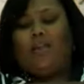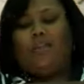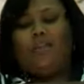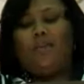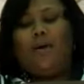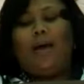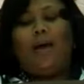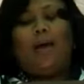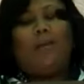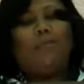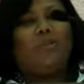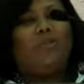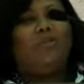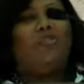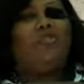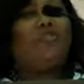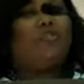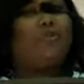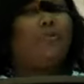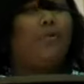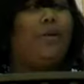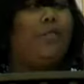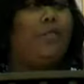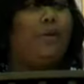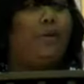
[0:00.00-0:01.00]
So I'm
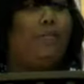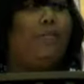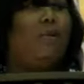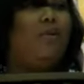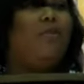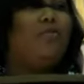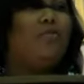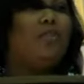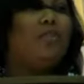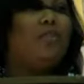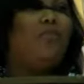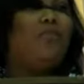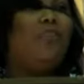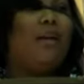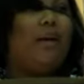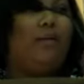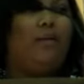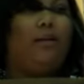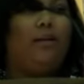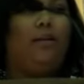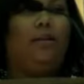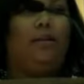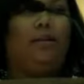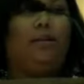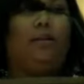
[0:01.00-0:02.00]
sure that Moses
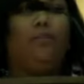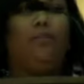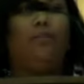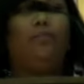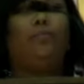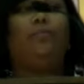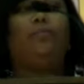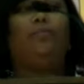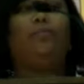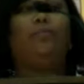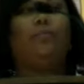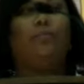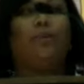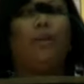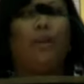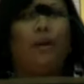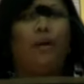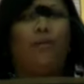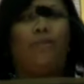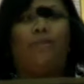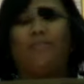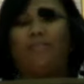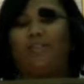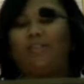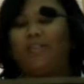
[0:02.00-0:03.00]
felt a little
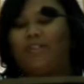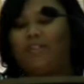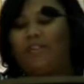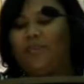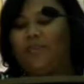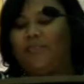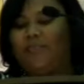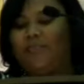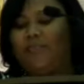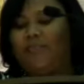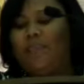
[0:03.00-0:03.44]
nervous.